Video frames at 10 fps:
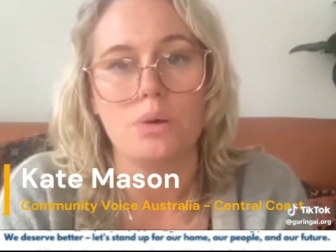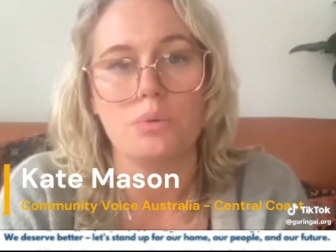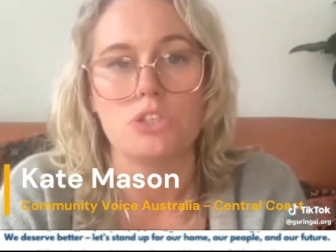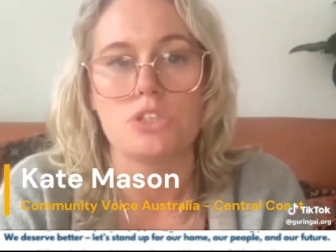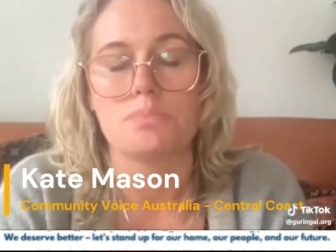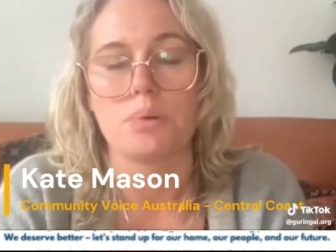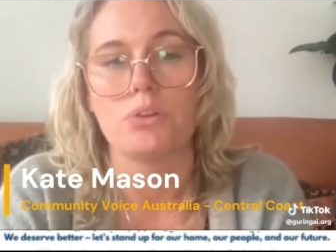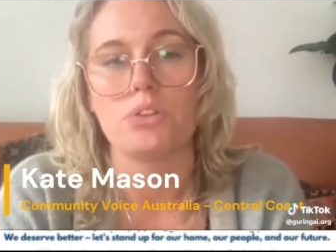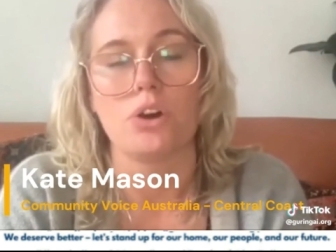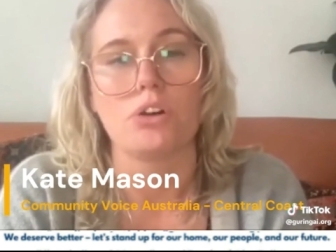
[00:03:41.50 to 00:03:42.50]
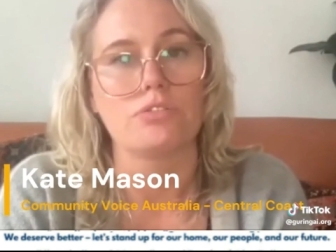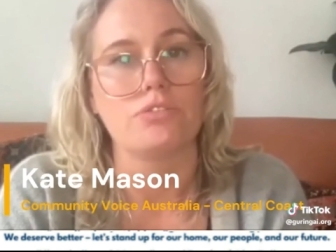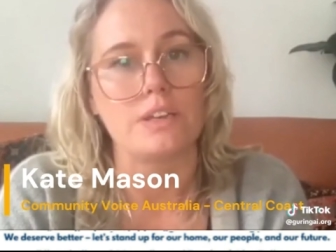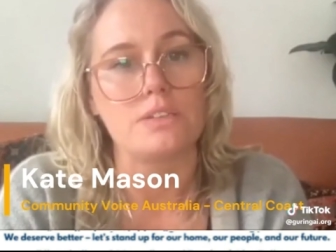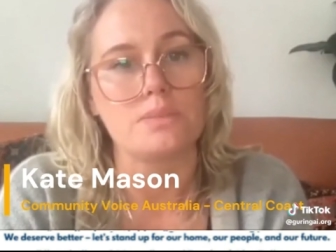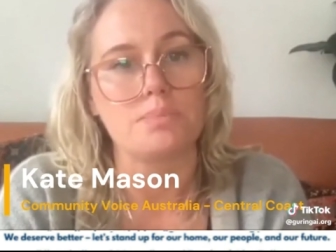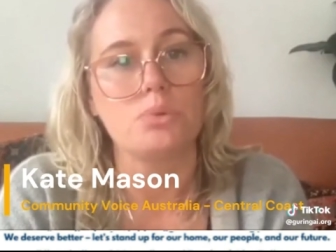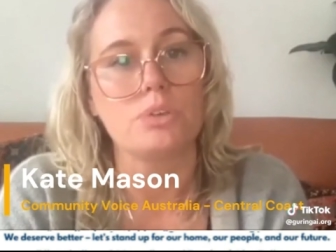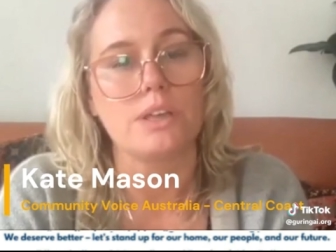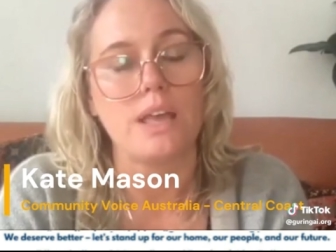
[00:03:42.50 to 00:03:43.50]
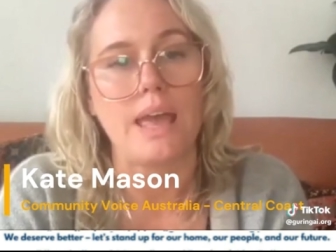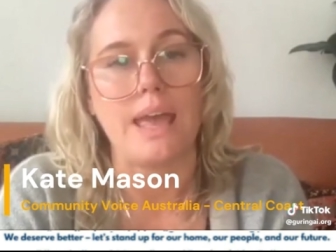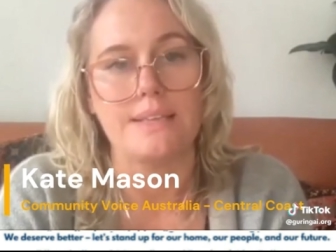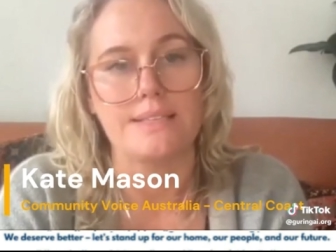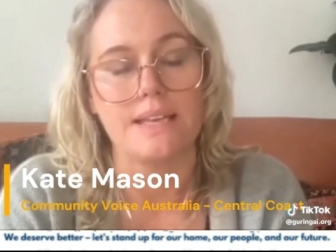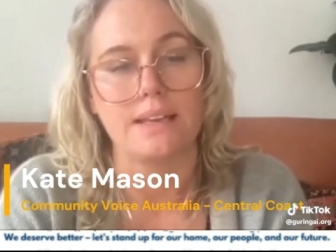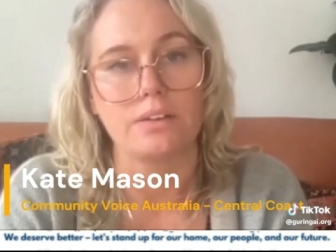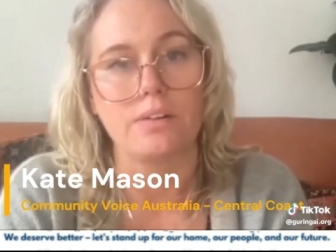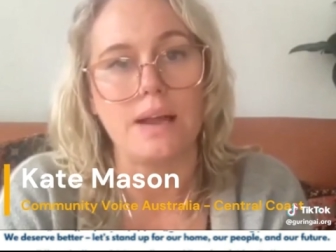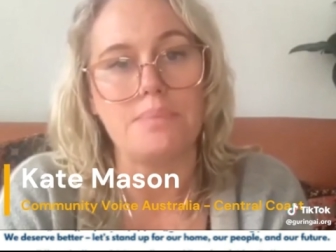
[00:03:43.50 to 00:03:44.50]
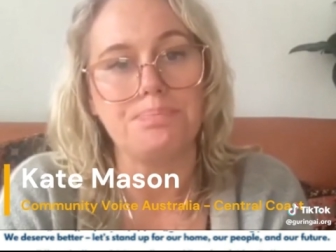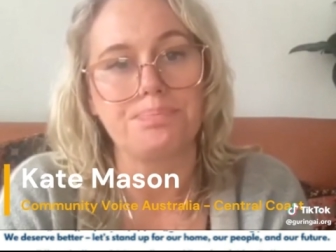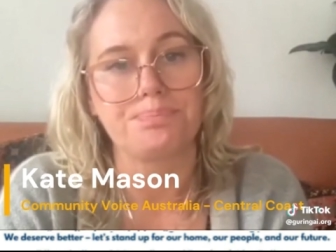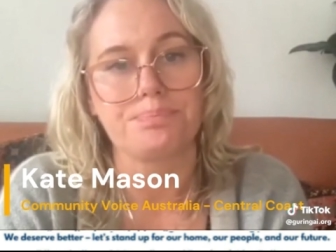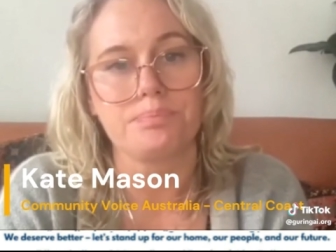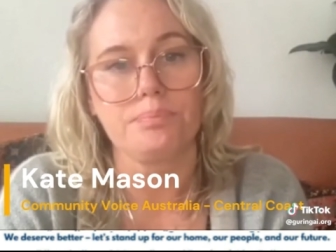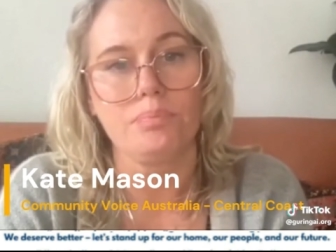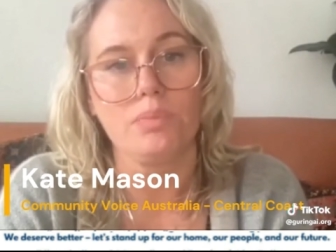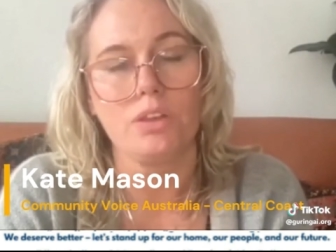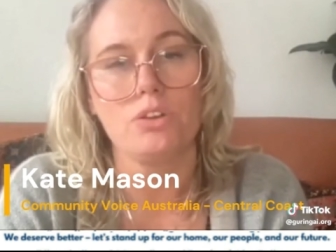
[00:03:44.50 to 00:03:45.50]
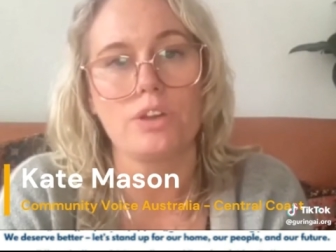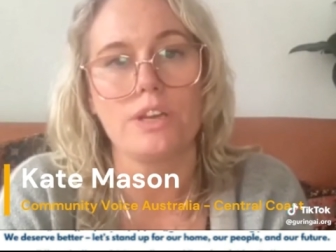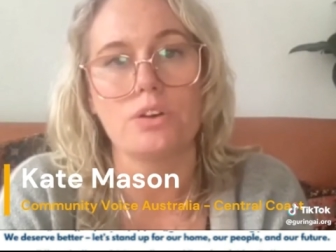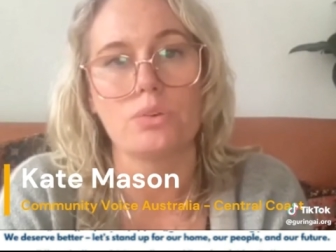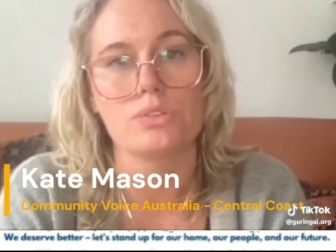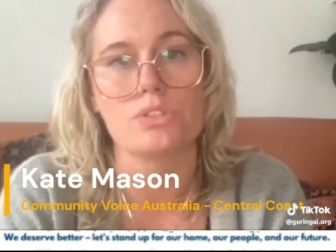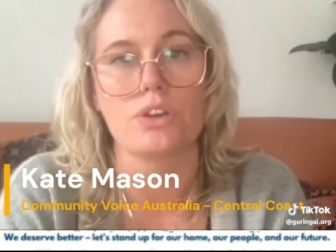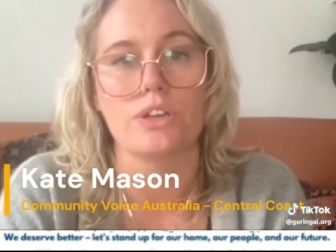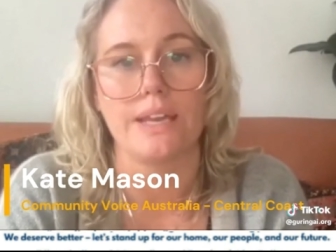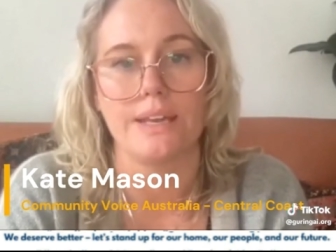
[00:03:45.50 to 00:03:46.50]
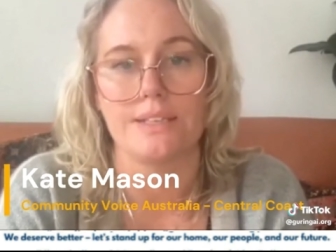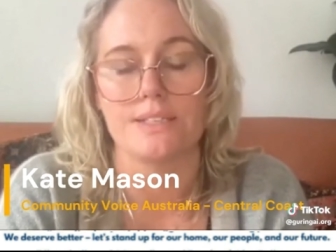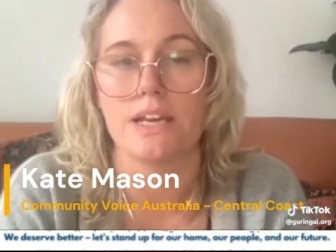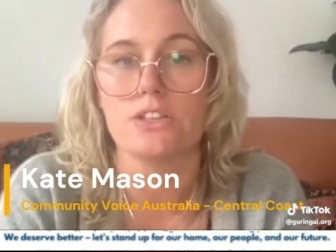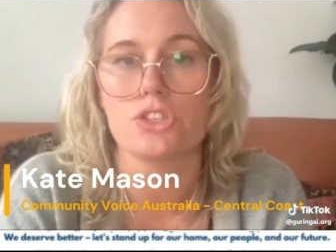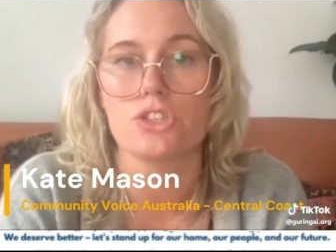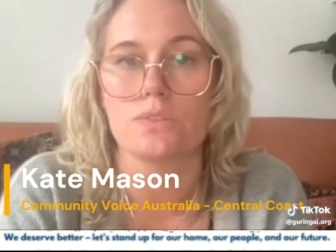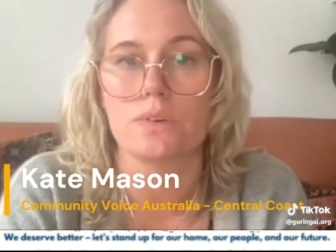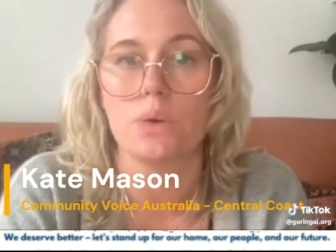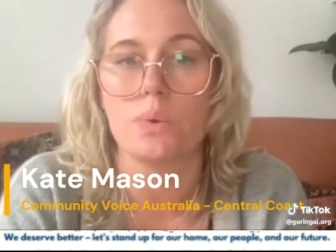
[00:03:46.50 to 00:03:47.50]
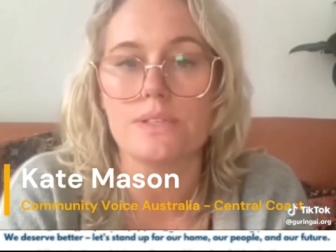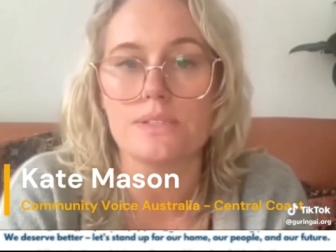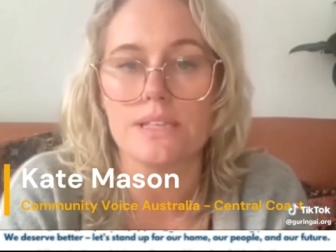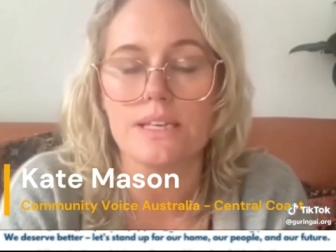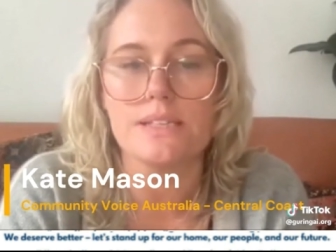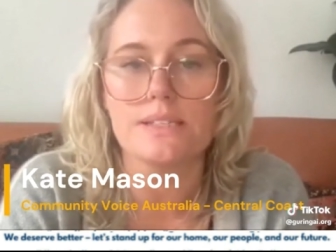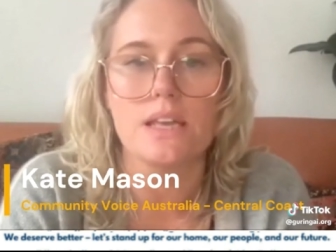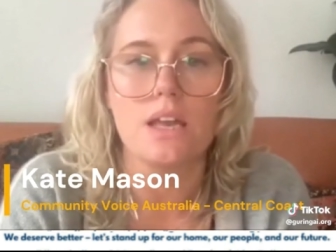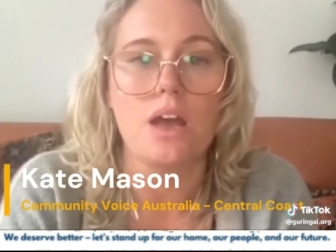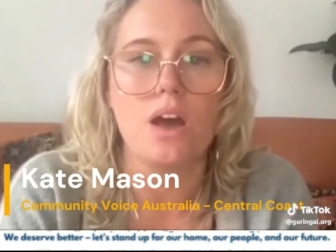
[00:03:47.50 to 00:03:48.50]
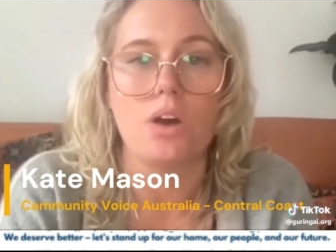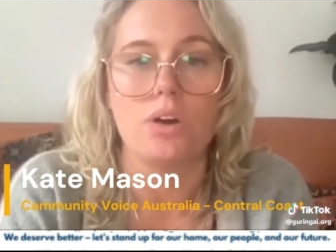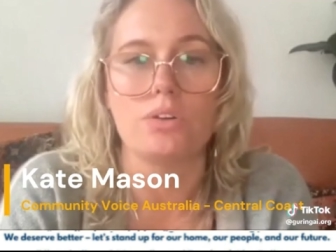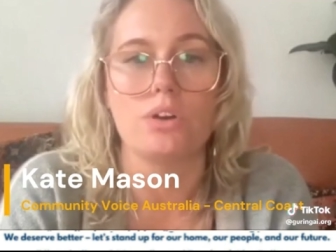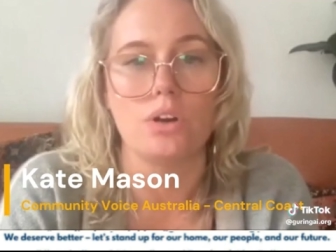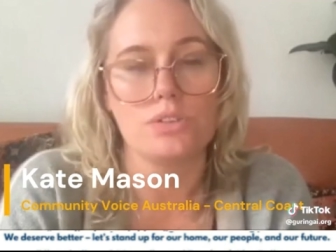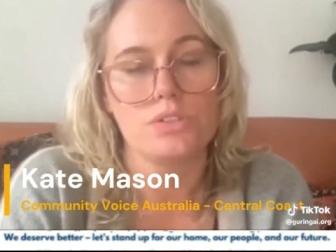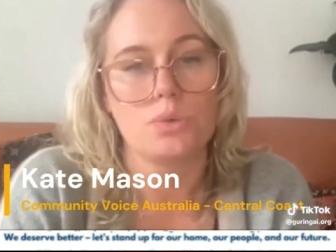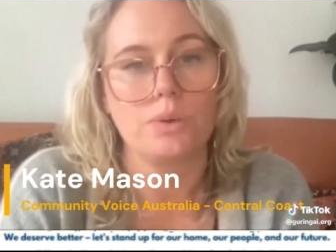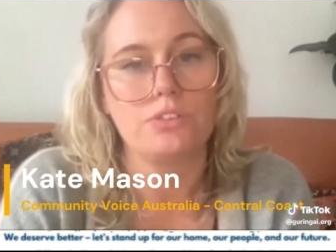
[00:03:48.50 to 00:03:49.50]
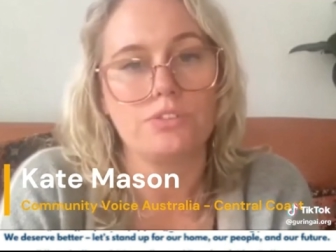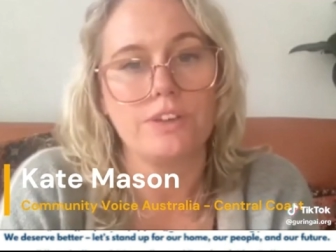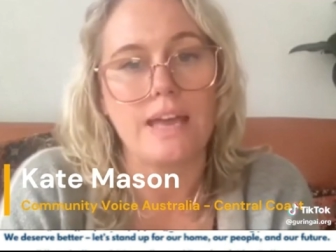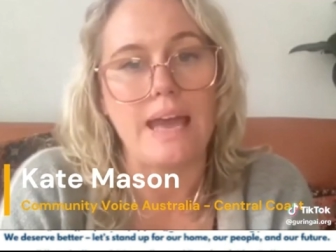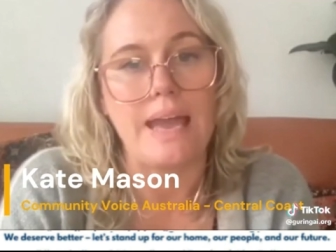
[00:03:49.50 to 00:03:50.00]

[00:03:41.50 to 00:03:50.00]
which is both on Facebook and Telegram. You can also get in touch to request these on Ostwelfare,